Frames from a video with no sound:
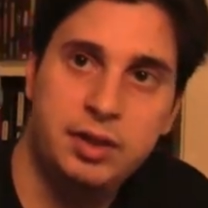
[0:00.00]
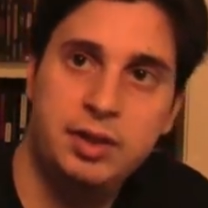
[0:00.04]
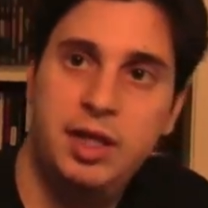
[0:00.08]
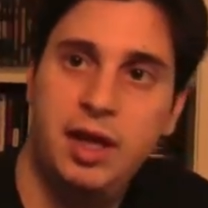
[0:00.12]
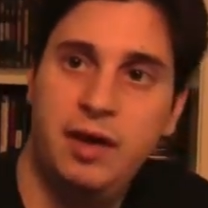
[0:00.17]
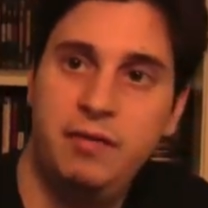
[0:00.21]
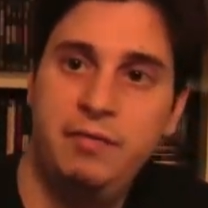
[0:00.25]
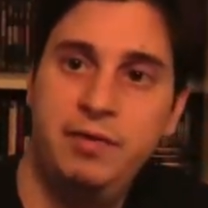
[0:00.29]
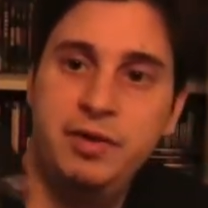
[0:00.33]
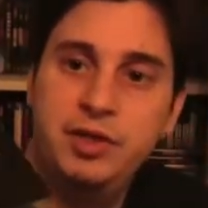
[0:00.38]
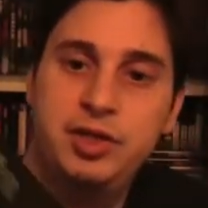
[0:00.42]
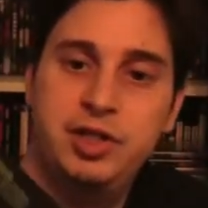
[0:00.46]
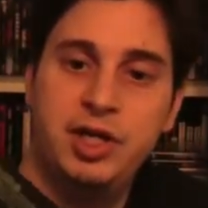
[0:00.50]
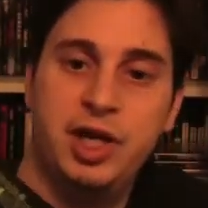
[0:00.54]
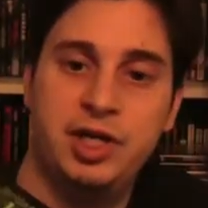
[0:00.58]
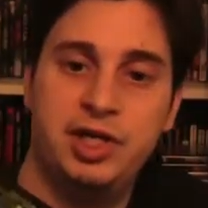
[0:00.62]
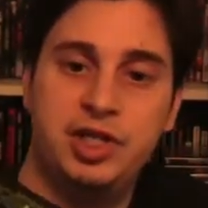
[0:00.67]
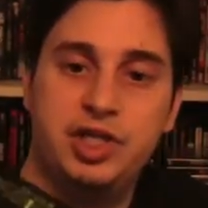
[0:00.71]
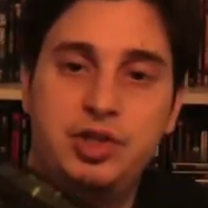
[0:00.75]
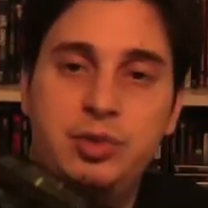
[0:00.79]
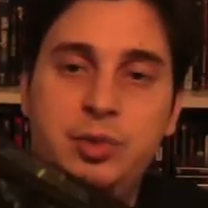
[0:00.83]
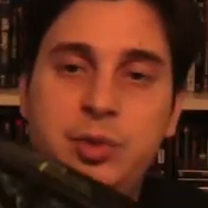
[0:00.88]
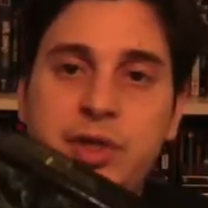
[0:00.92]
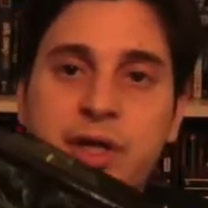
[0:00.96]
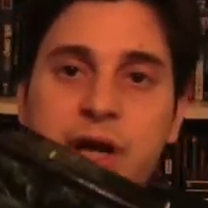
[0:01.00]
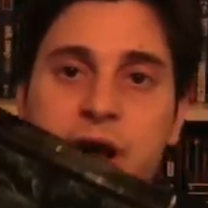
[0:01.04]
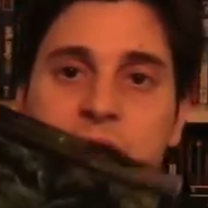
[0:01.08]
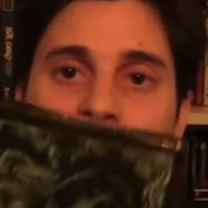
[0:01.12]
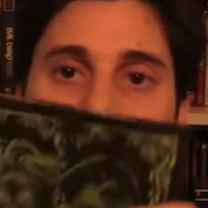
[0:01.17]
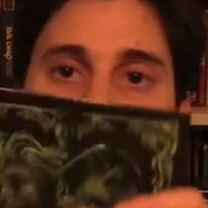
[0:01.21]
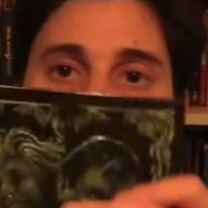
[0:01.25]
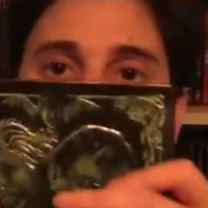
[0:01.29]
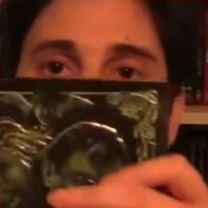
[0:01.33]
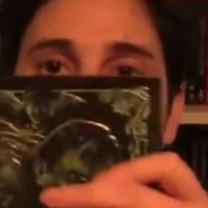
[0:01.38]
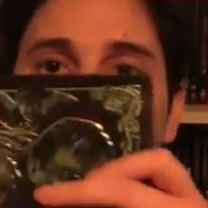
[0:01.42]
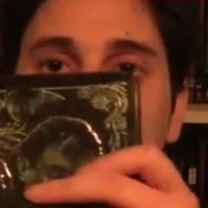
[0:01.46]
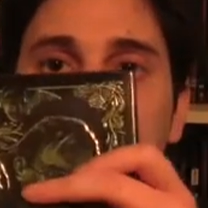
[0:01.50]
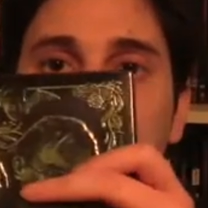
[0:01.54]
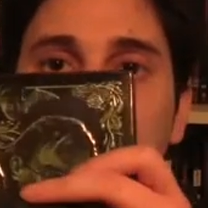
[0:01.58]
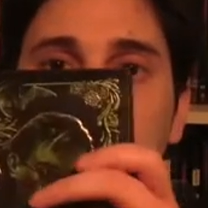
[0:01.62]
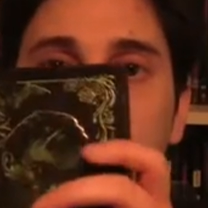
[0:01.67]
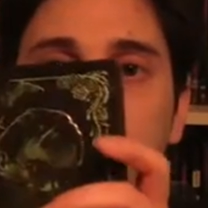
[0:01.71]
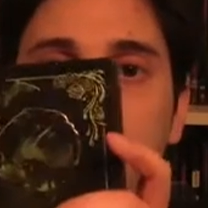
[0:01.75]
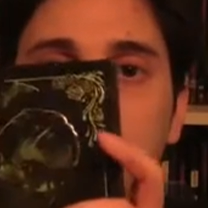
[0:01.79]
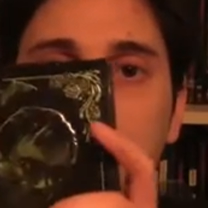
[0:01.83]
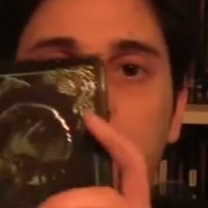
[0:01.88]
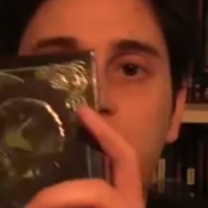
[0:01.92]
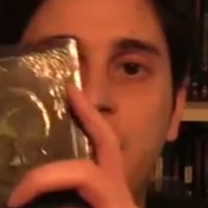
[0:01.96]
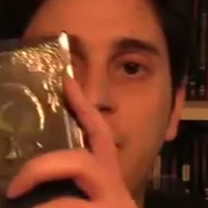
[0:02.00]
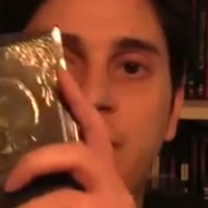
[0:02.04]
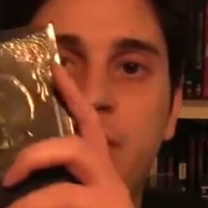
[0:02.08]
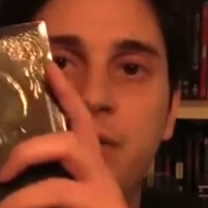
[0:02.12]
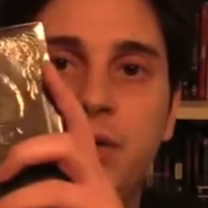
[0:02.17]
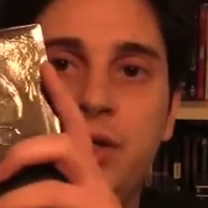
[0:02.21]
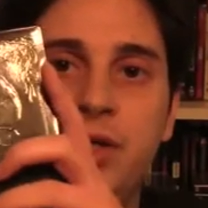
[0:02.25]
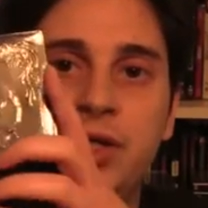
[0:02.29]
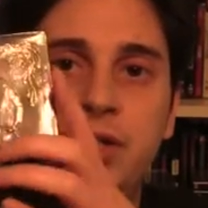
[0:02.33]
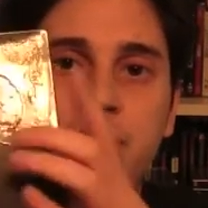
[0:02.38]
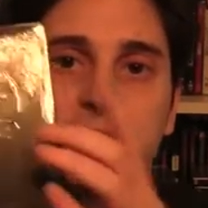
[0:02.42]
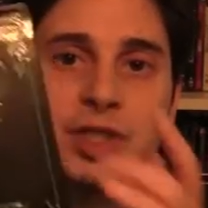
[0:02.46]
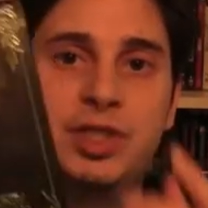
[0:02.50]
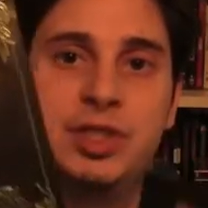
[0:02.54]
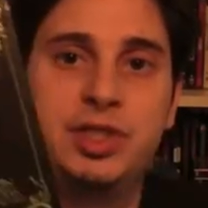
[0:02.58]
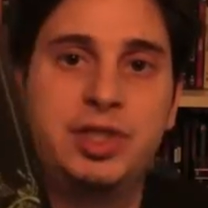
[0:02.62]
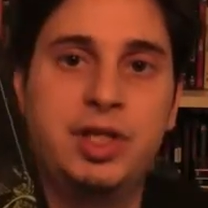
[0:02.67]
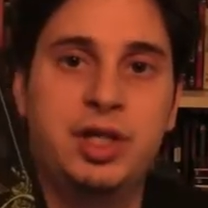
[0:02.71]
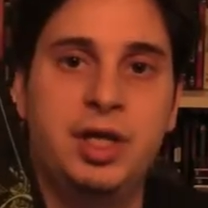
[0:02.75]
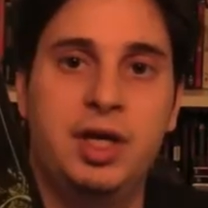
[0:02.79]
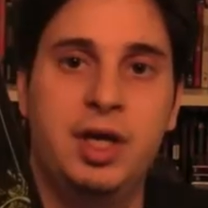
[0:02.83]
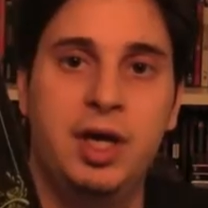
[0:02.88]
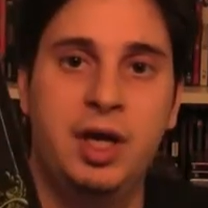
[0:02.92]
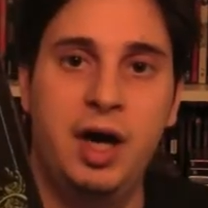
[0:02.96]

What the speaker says: Definitely check this one out if you love the series.